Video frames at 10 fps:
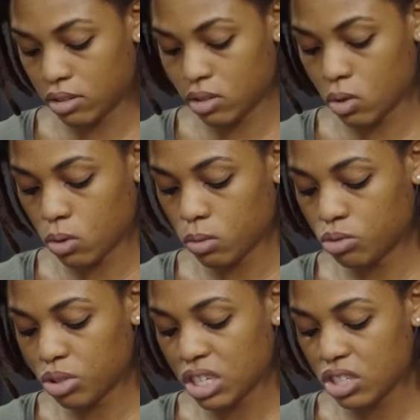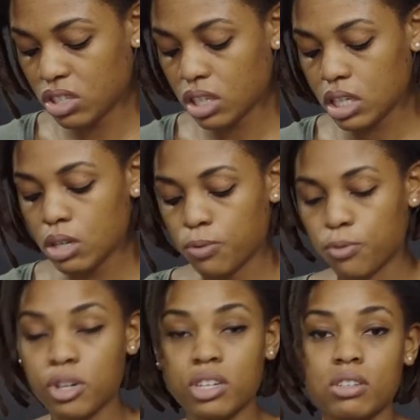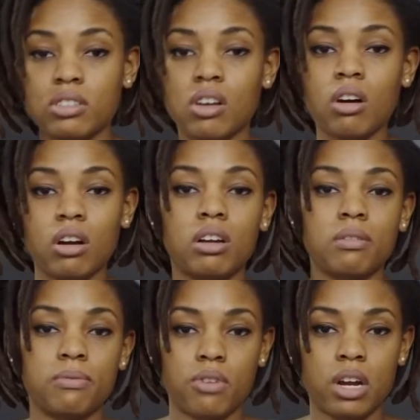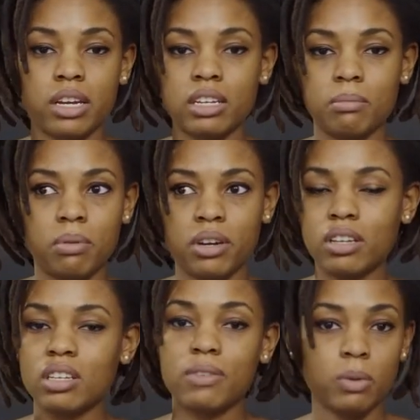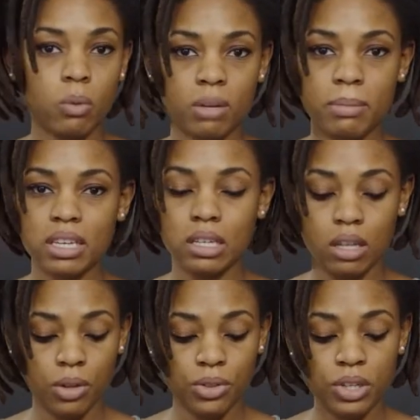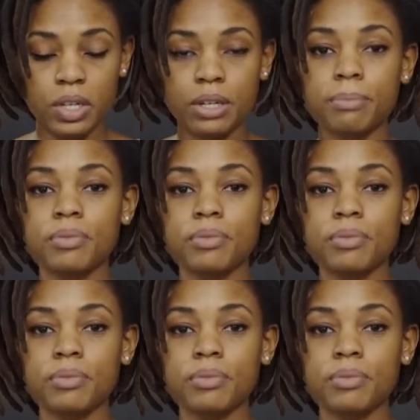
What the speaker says: So traditionally fritters are fried, but if you want to make it healthier,